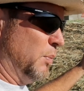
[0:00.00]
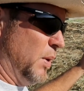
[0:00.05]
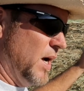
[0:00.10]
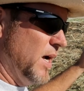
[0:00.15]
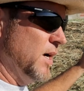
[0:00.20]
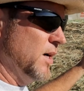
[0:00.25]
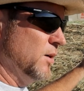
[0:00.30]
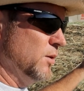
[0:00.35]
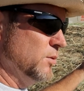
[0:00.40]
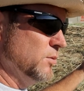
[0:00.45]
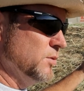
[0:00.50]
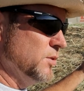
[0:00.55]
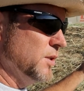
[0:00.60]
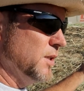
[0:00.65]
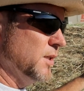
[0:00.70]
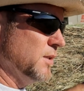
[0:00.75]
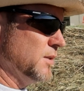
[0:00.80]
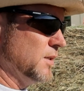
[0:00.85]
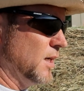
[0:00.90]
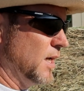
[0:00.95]
pounds
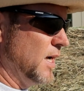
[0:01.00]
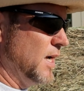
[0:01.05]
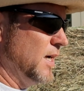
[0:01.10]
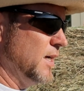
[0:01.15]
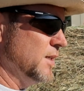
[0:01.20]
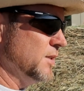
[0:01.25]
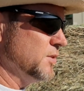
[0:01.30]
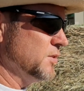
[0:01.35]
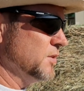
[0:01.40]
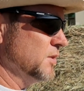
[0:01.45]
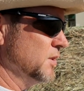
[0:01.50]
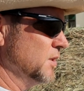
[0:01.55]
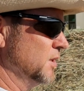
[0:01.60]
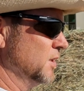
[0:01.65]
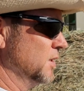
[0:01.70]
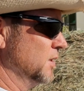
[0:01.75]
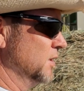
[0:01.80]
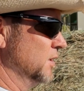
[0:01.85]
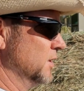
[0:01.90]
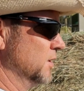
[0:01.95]
in the last
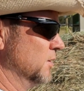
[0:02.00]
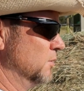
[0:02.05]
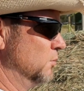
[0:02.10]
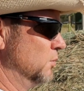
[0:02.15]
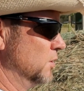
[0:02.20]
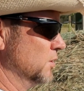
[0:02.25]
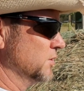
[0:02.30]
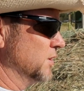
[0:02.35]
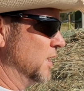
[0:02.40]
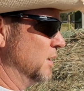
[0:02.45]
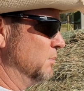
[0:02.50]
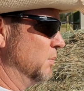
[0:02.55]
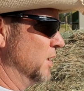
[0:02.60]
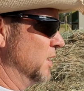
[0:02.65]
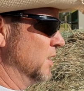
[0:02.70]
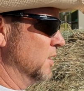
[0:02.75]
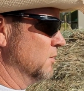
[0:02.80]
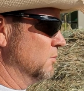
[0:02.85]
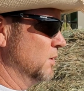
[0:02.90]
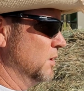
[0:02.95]
ones I baled.